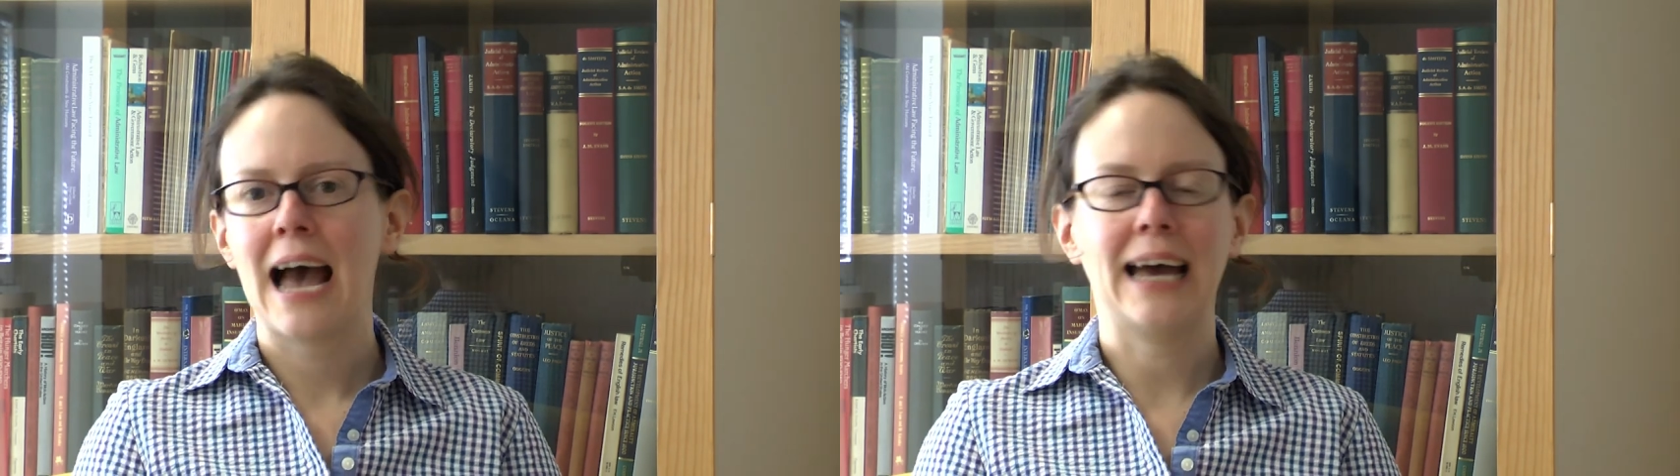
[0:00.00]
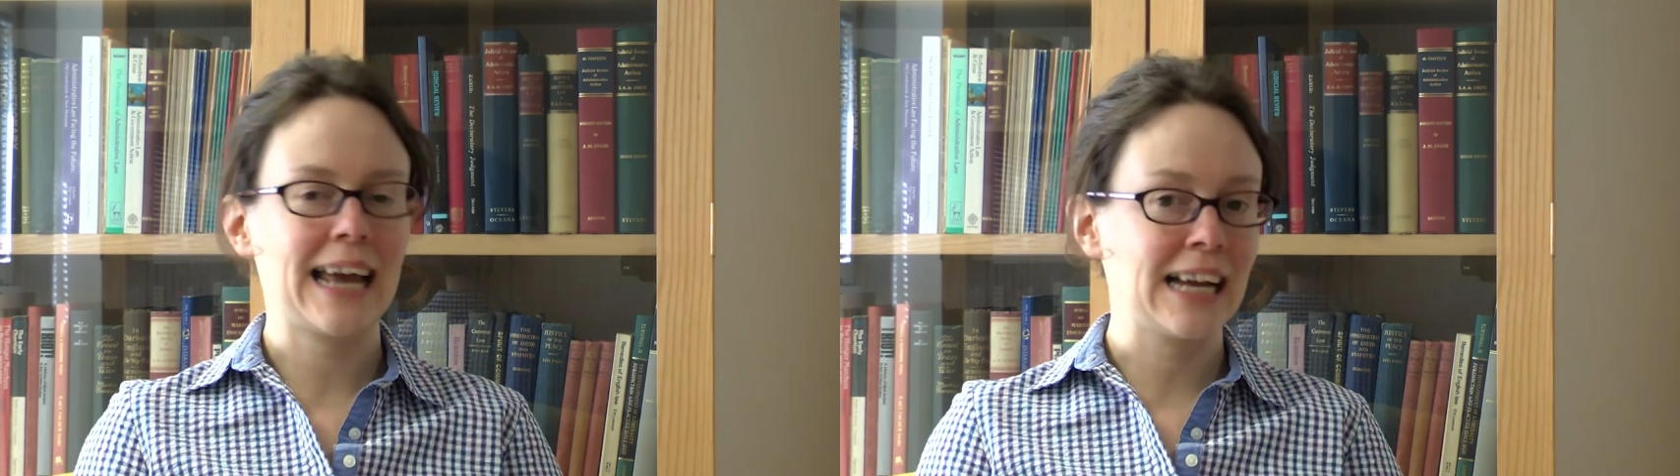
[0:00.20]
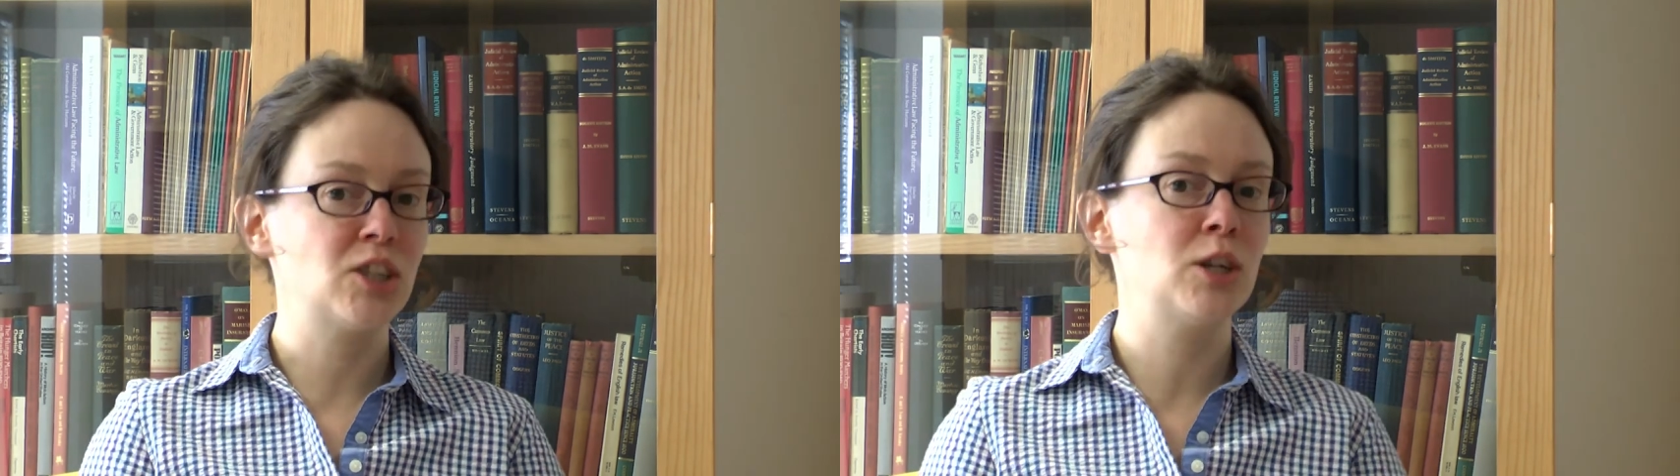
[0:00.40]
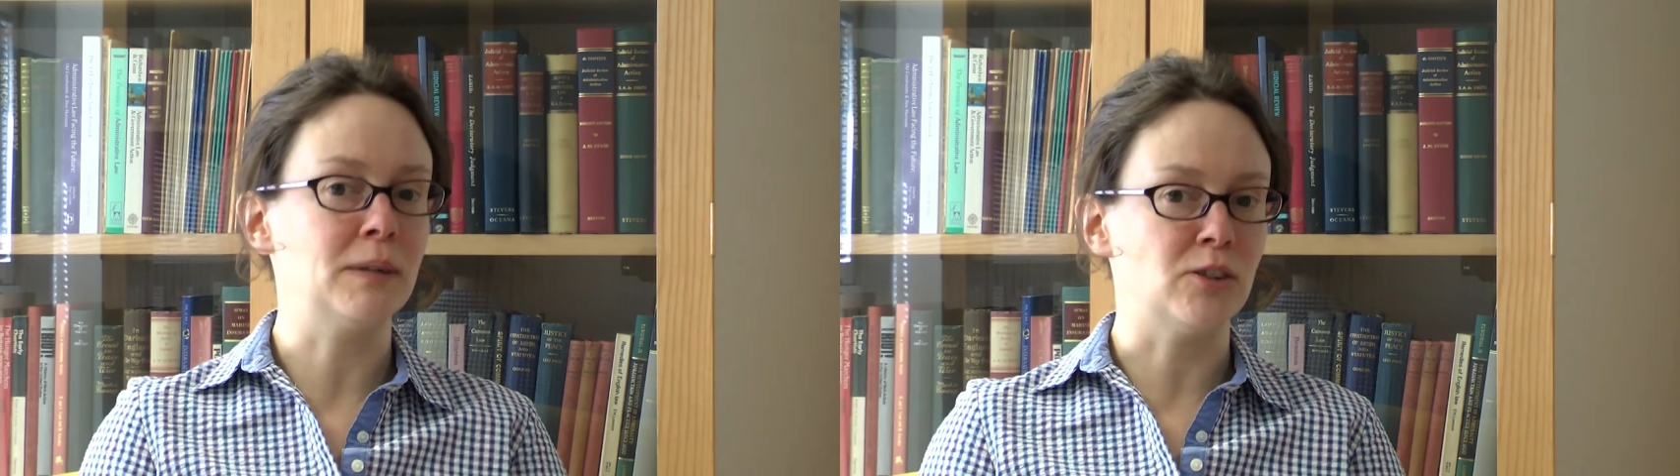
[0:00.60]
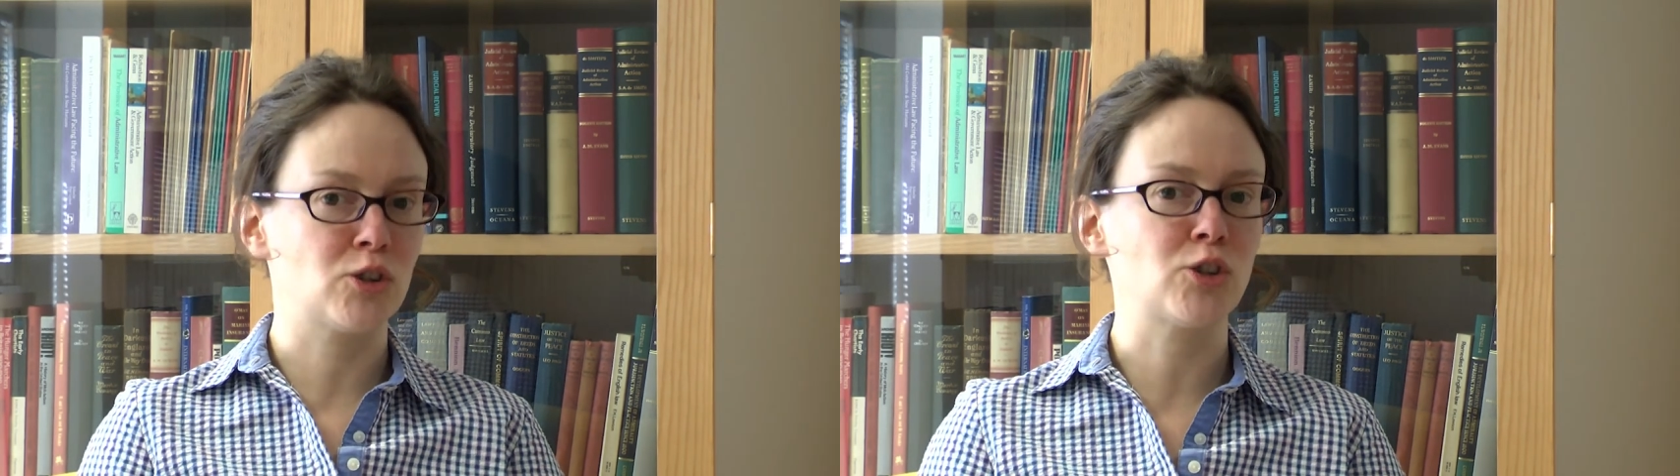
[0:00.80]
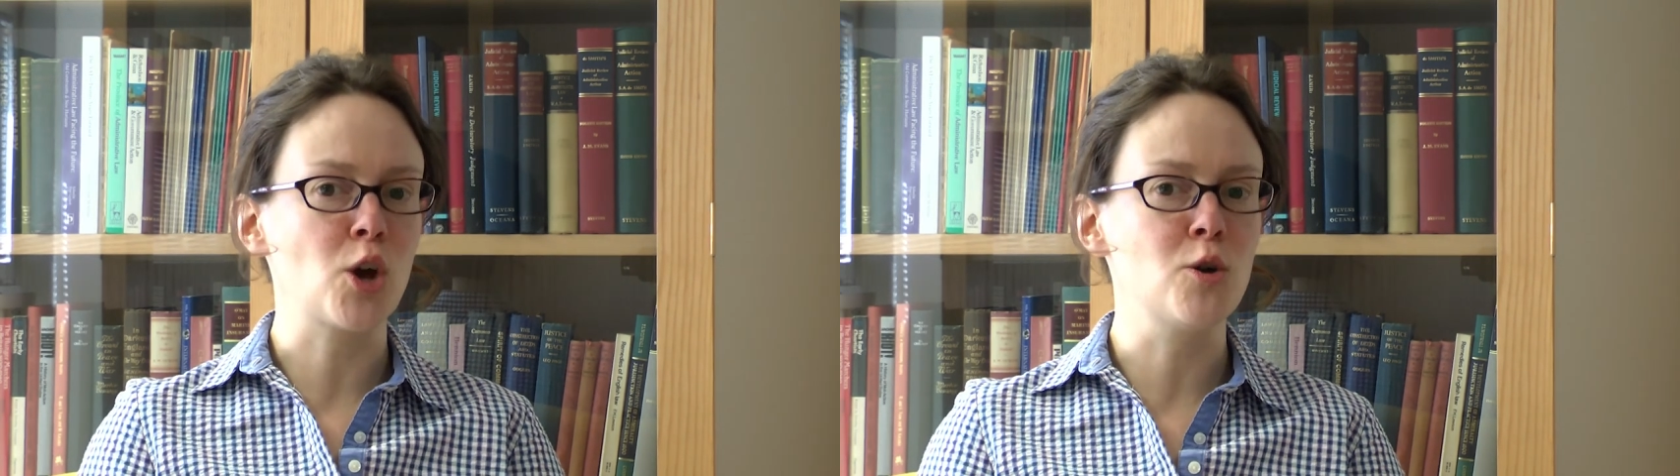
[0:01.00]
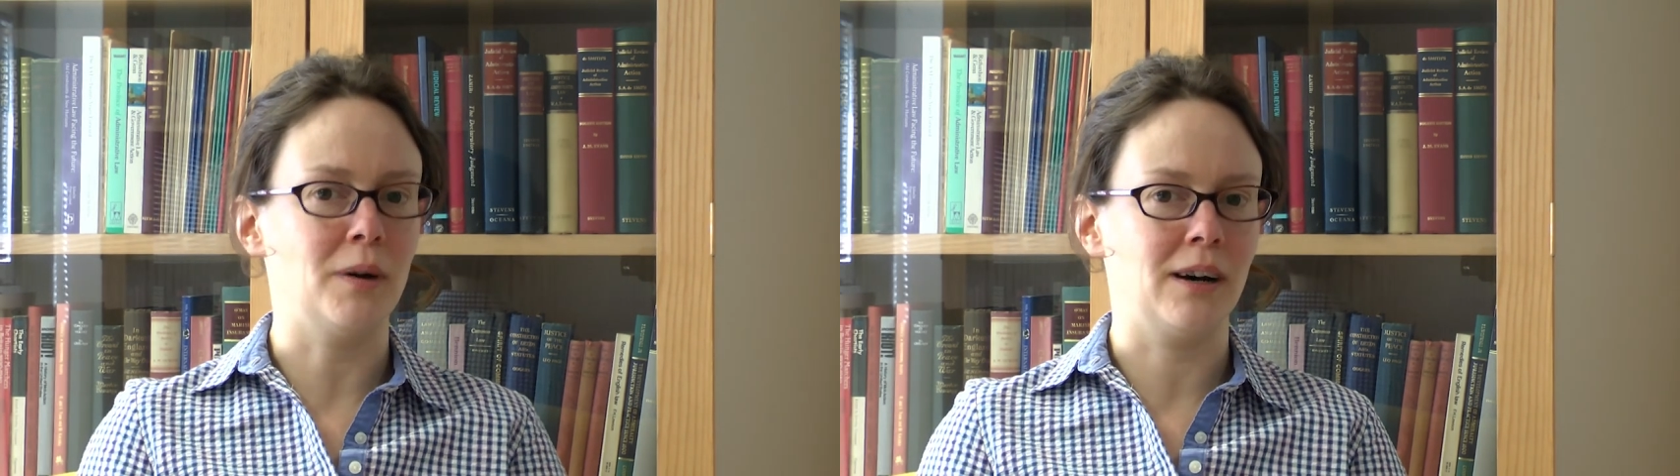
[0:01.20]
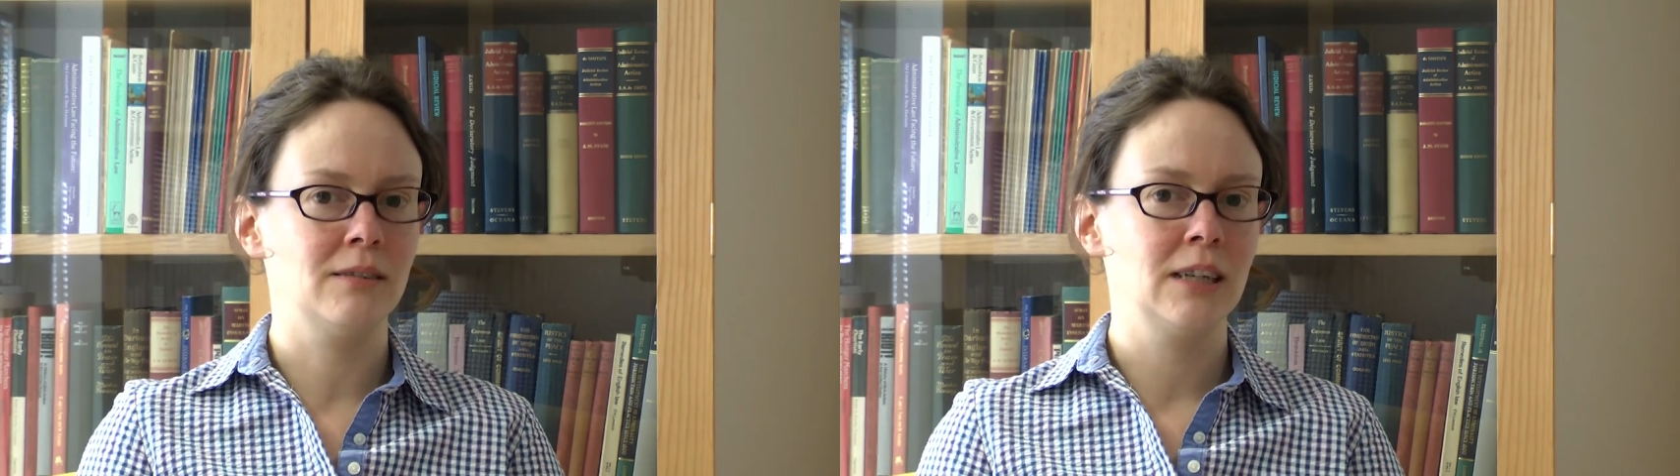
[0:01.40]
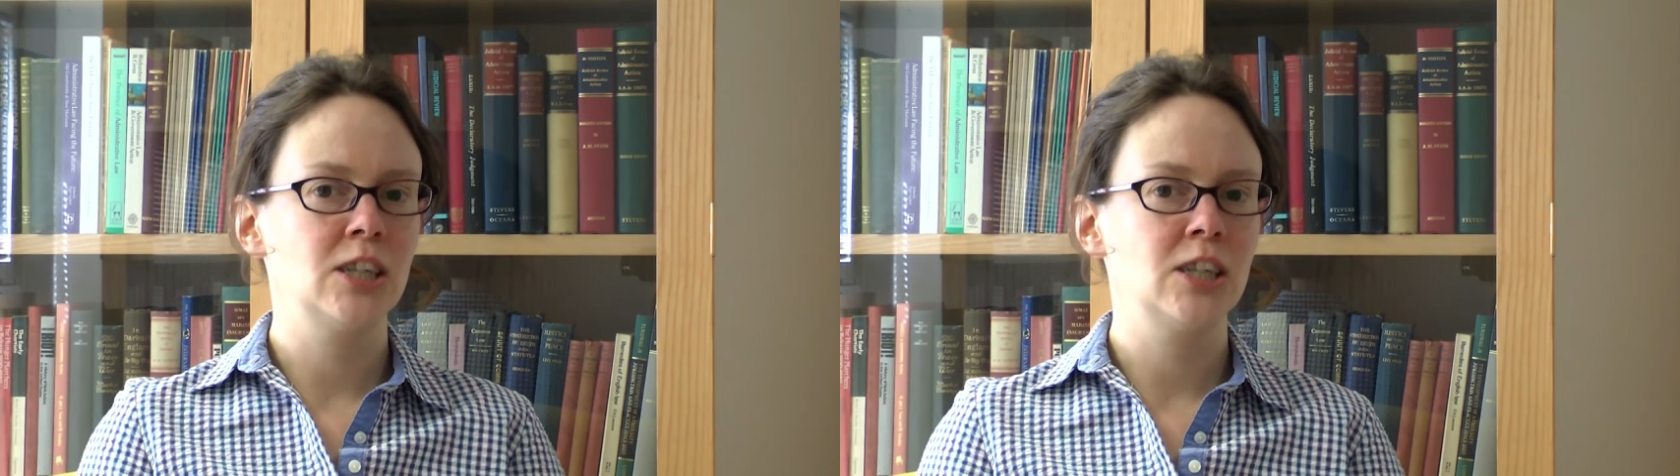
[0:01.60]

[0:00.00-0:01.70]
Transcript: and had she been sober,